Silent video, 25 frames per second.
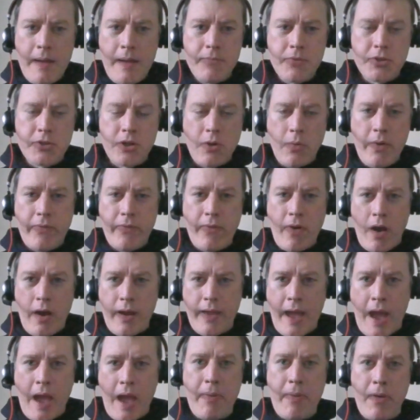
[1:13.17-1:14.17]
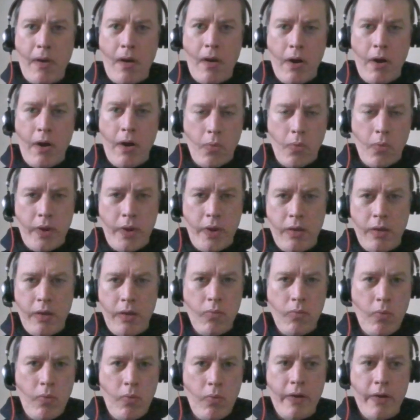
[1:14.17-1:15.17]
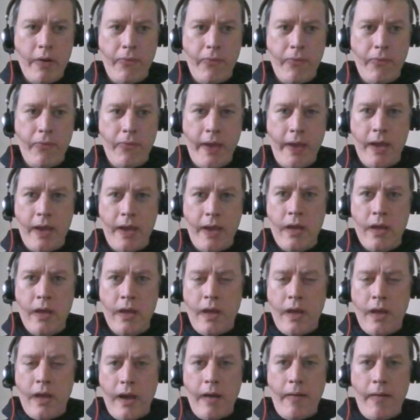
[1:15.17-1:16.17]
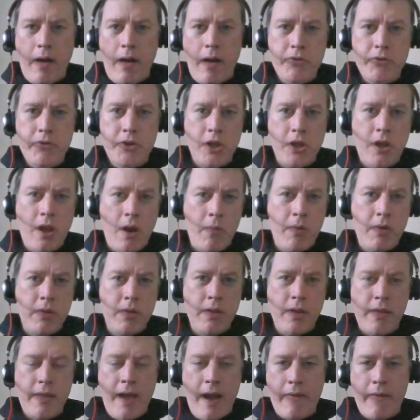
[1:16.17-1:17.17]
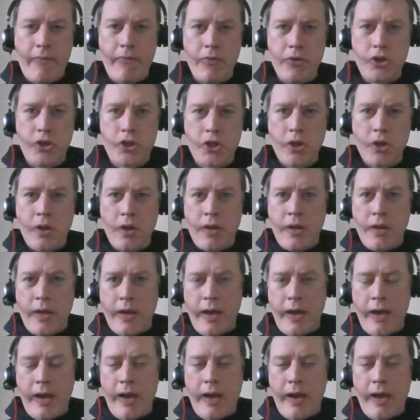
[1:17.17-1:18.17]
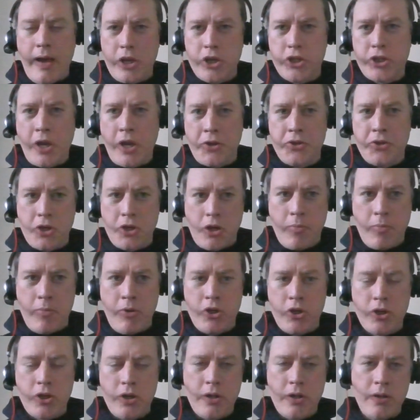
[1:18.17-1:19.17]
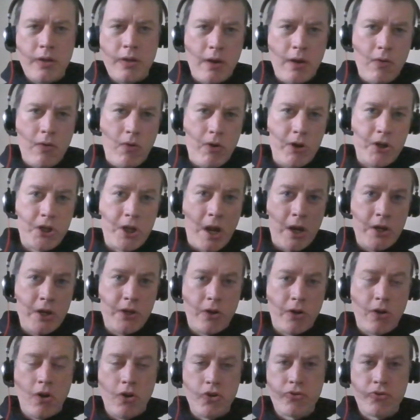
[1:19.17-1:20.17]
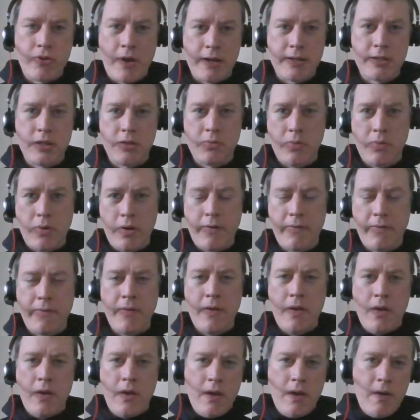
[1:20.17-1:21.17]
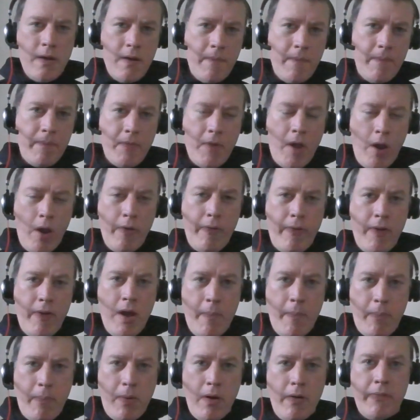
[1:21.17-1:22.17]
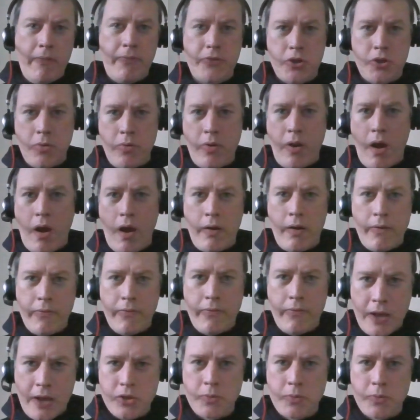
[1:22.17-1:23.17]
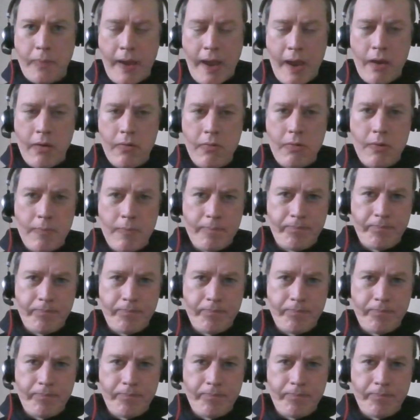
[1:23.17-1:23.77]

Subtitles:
So we've got a KPI that we work for here, obviously knowing that the average exchange of commission or exchange of contracts is worth hopefully above £2,500.